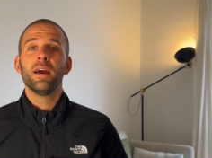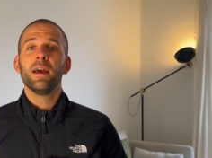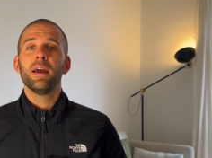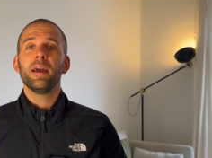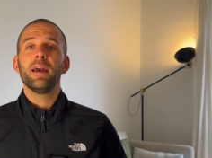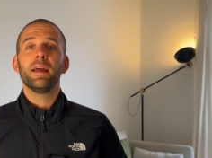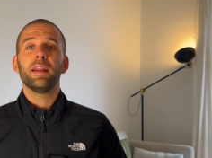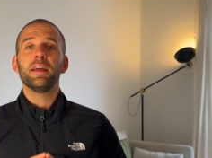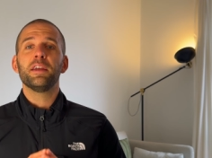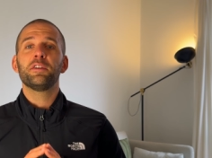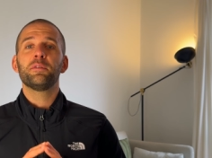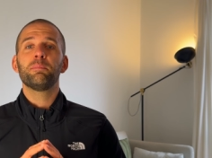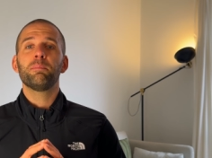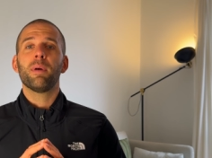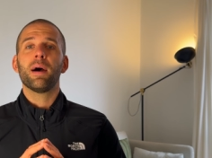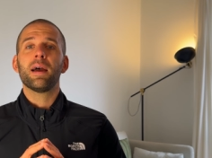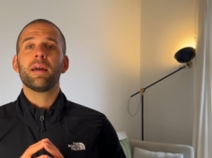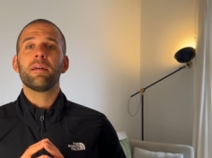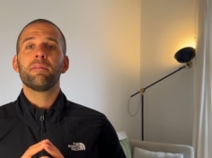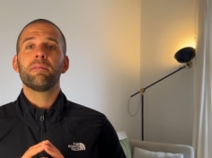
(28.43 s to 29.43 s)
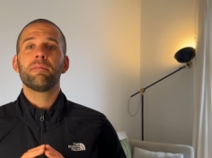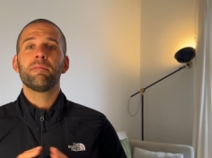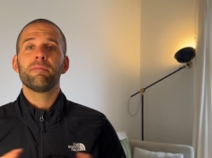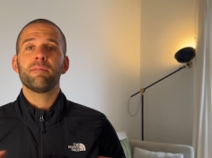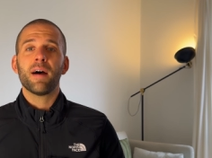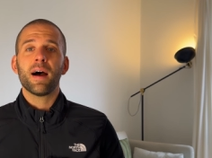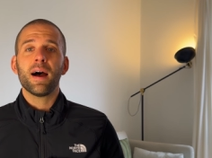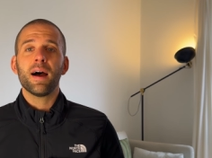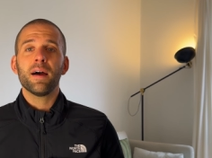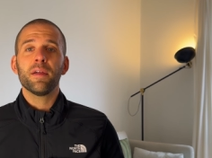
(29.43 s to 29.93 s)
It is by
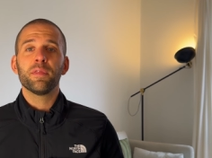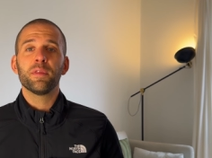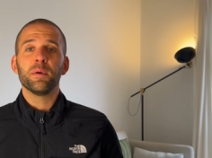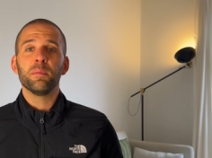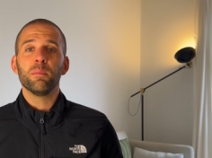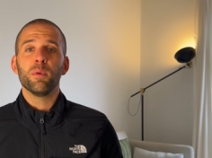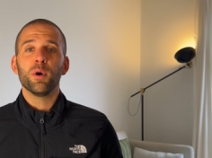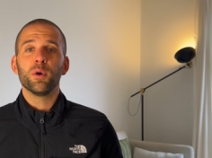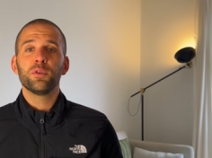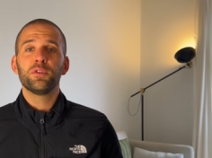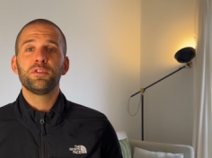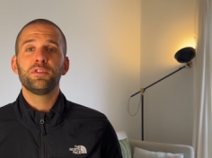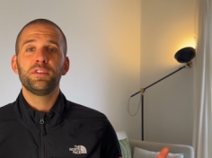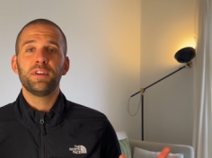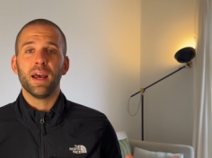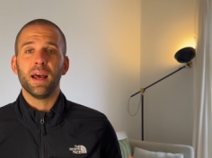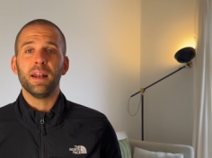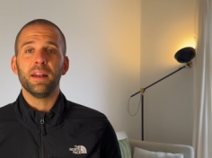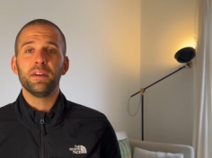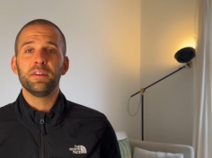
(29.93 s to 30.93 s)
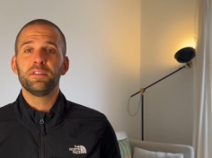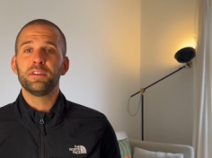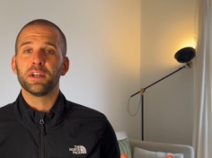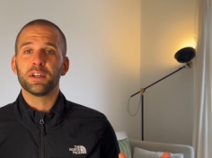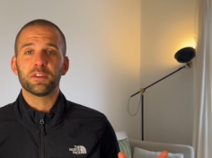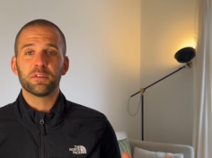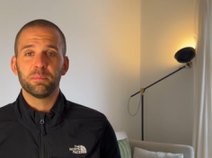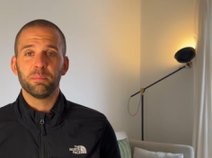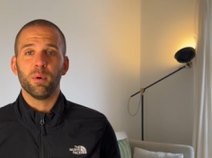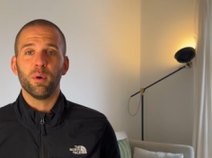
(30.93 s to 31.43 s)
far the most challenging
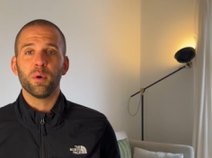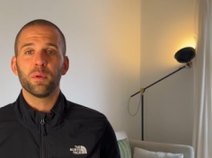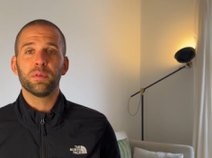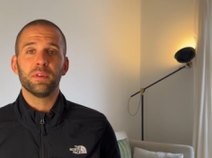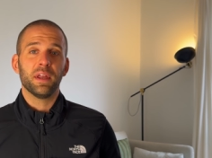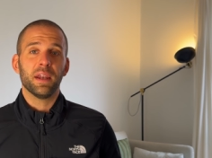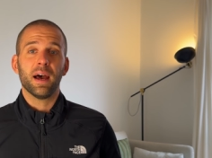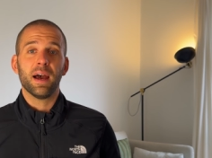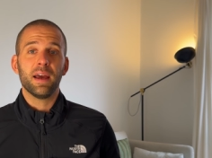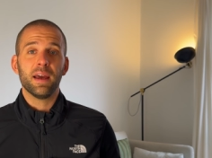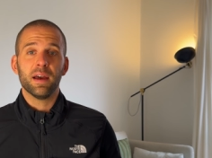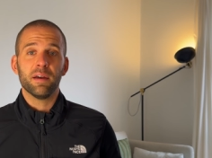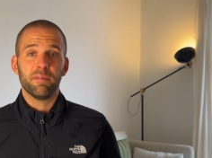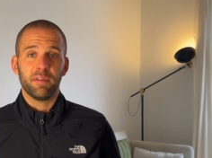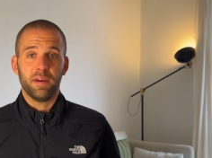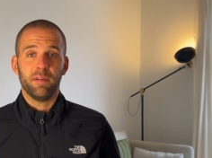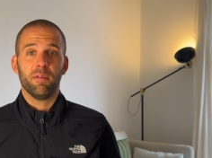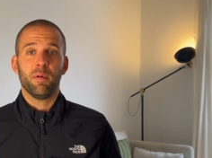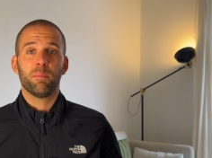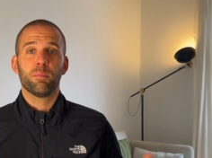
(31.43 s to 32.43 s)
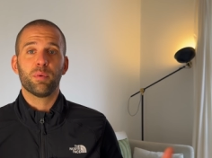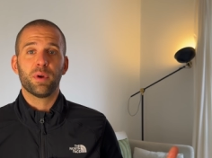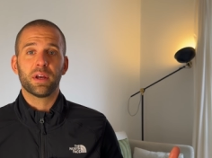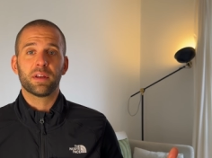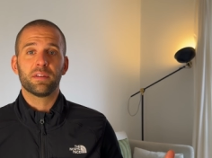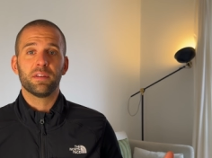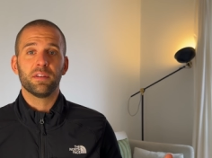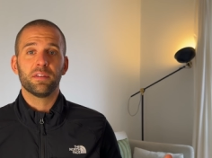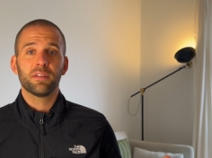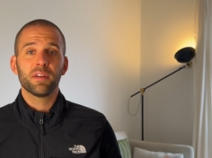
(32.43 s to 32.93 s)
sport that I have ever
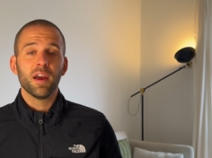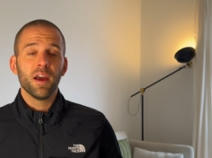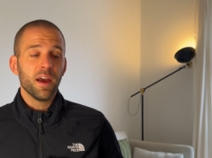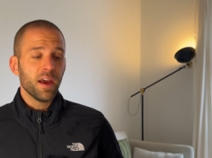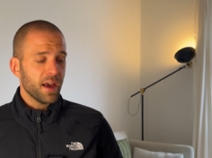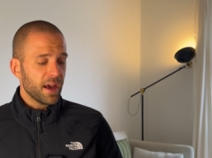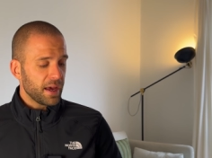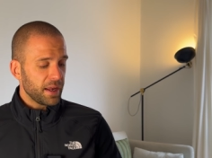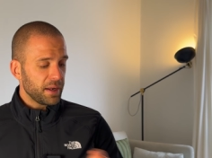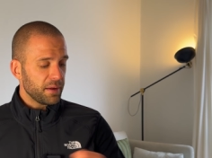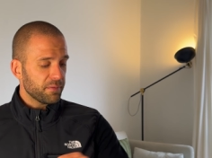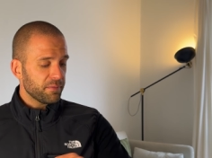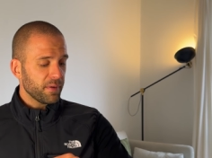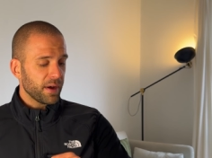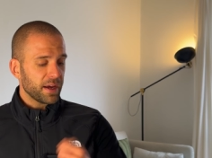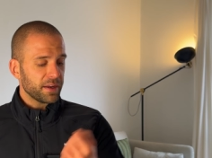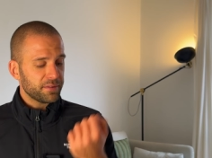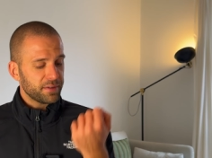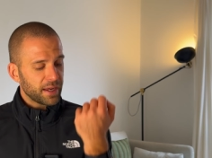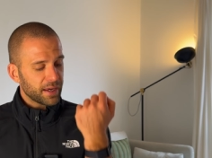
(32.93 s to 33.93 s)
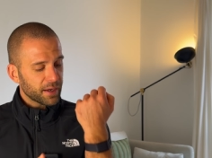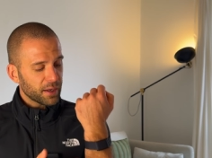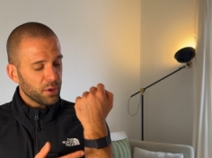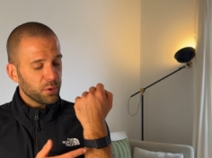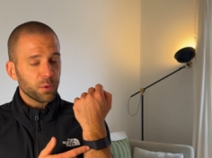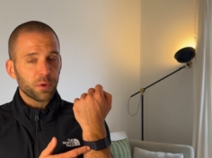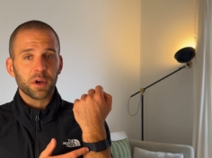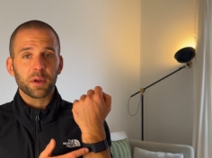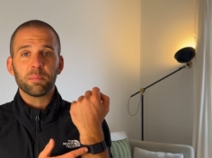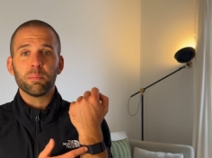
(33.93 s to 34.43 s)
practiced. And if I take a
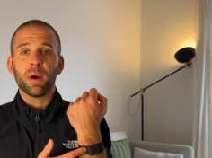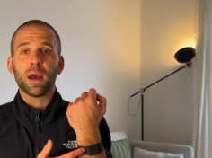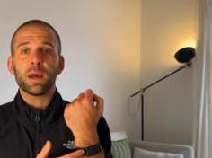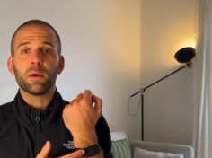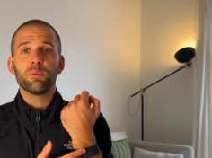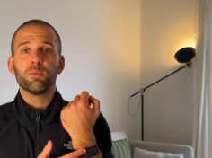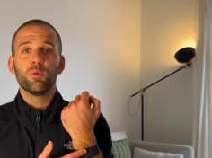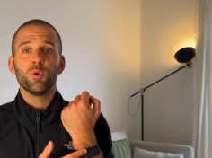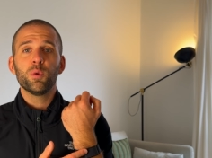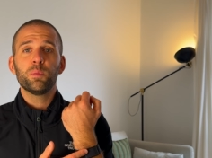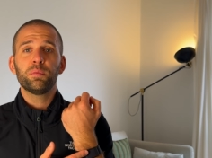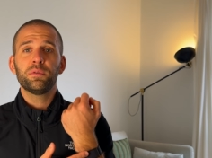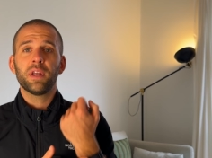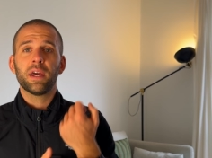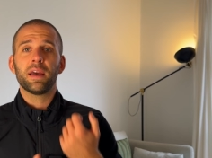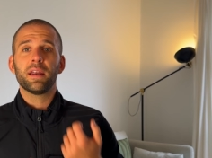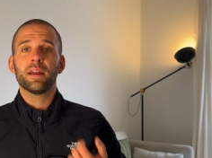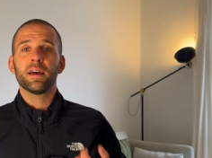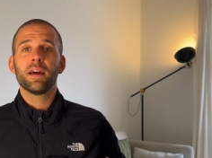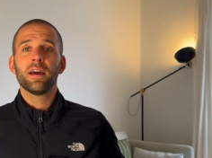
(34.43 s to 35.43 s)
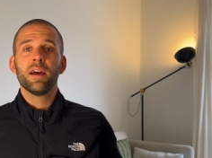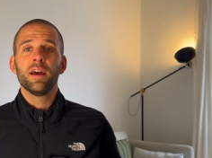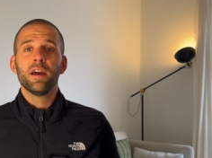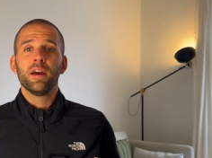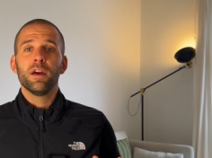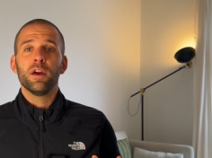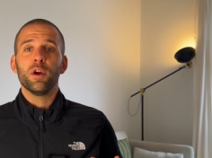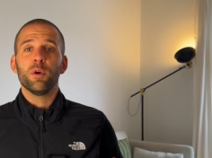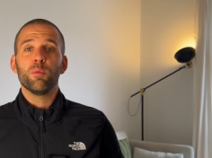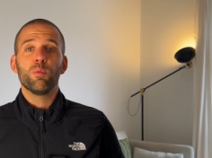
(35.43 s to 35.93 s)
look at my Whoop data,
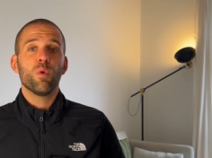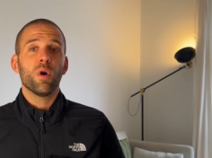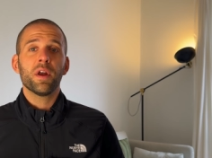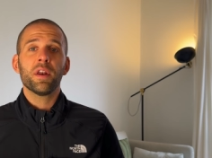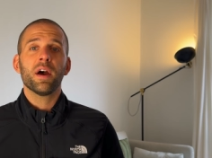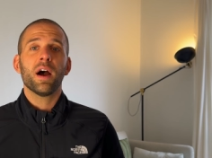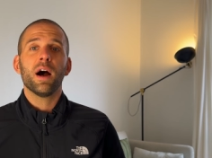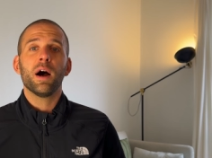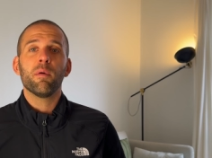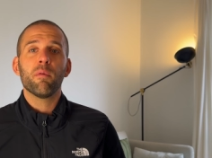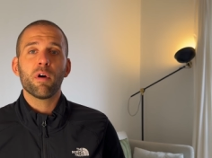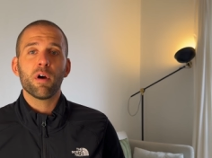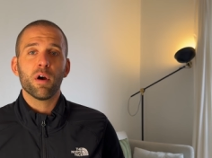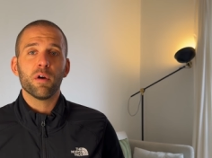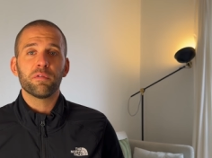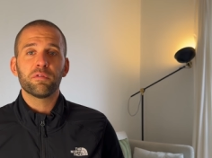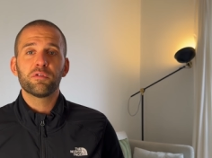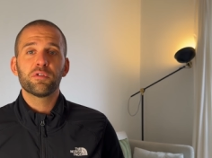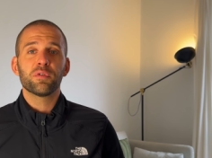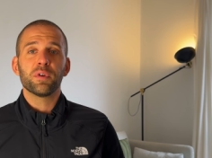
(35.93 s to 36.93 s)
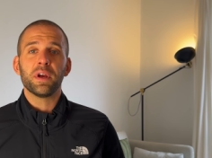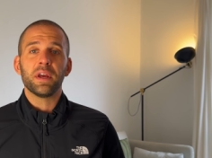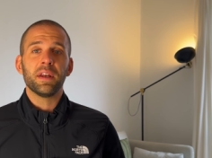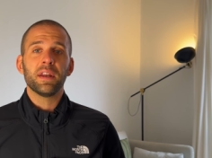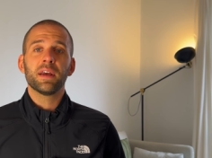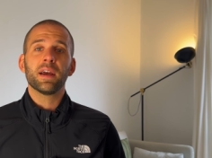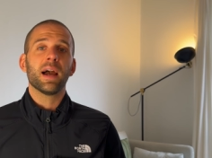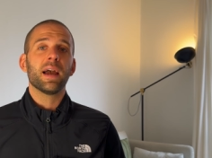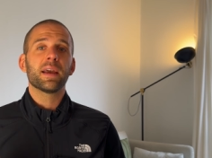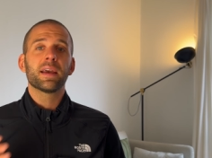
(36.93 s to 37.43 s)
1 hour of
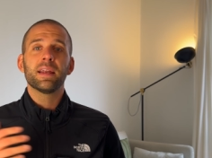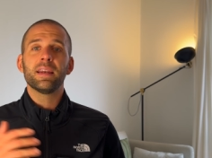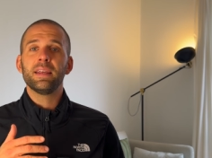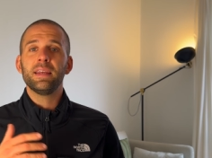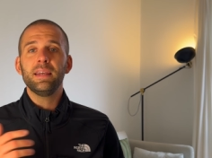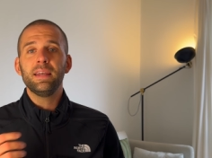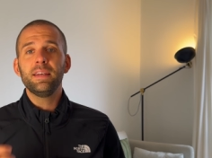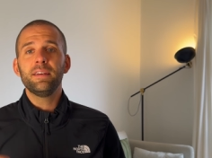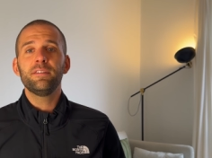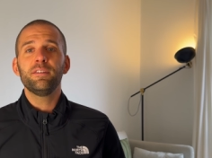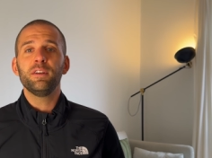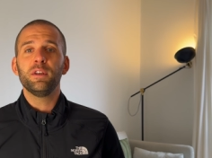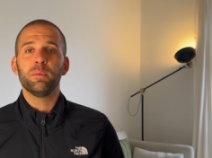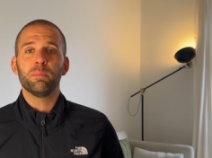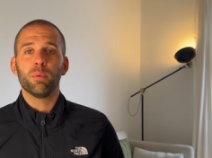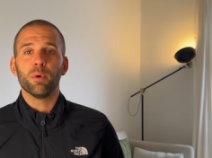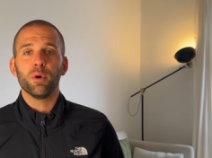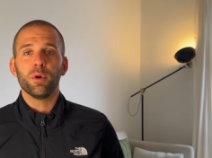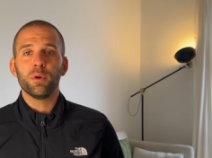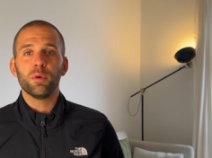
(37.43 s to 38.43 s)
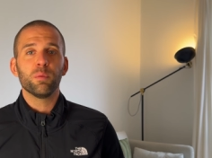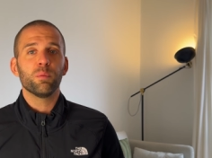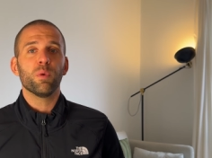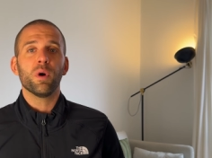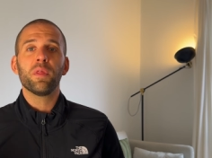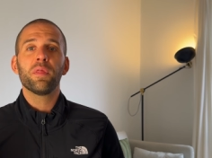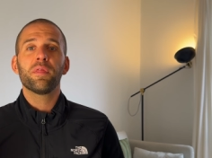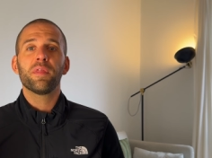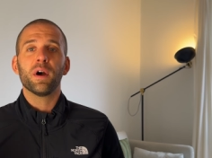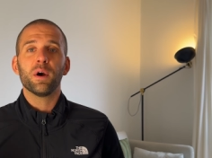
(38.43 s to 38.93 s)
training, I can easily burn
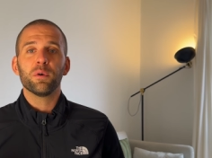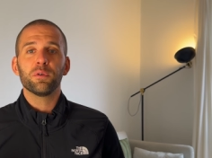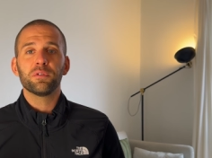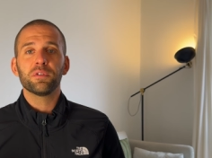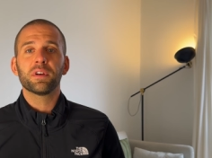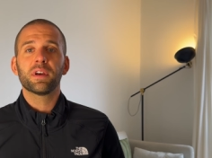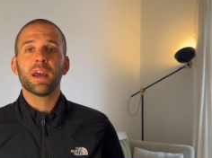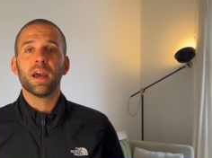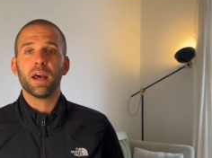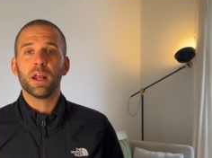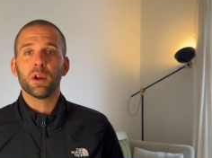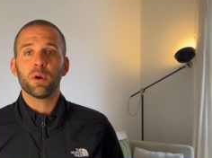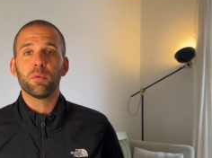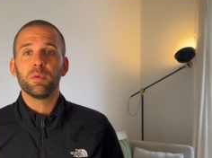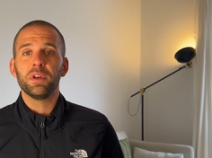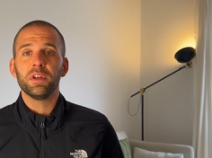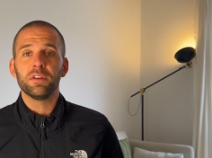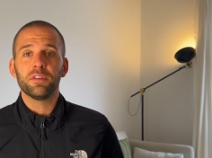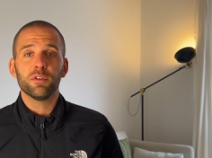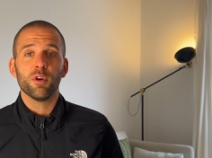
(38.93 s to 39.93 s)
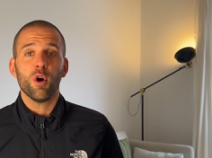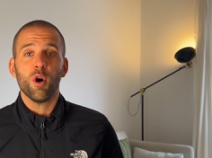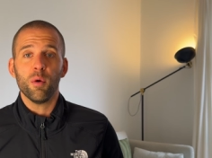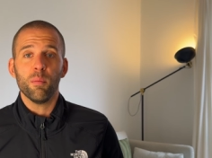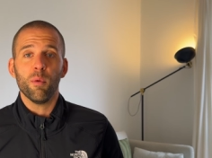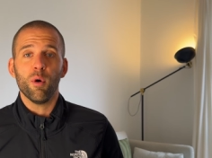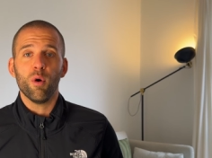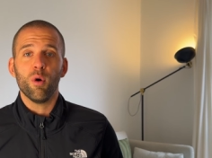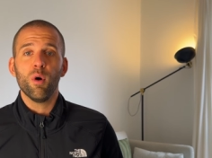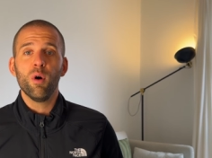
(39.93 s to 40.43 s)
1000 calories or
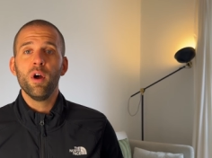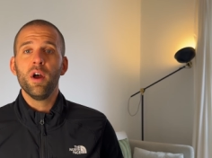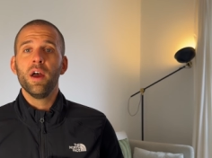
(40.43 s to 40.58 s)
more.